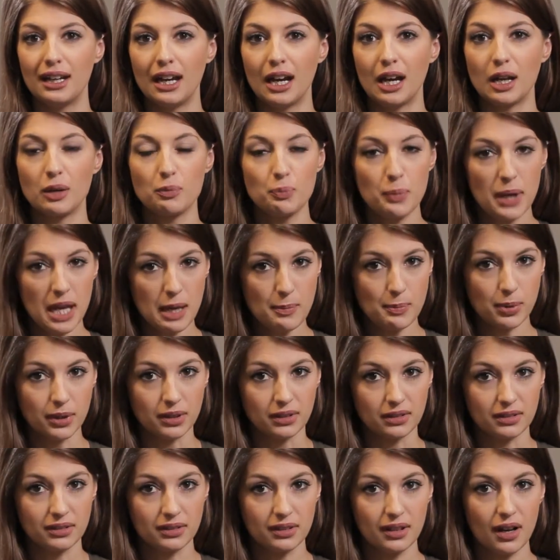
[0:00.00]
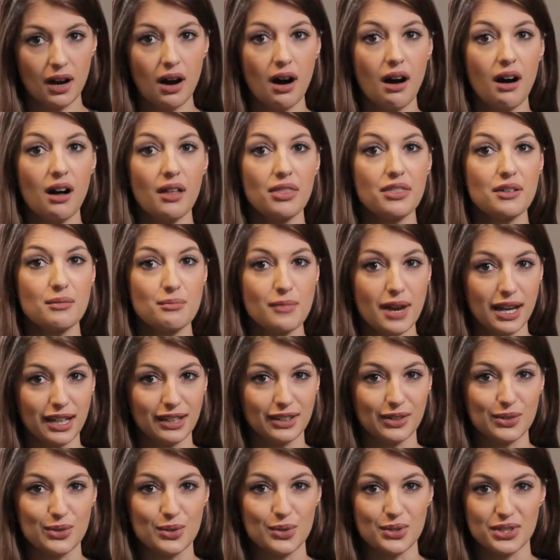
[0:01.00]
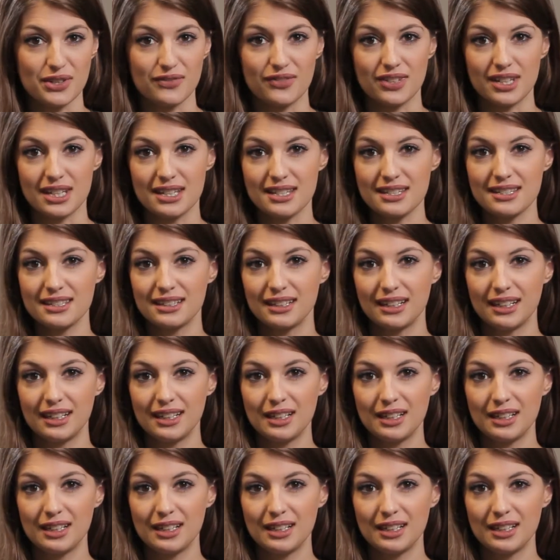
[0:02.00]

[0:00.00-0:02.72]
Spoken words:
and people are the main cause of this.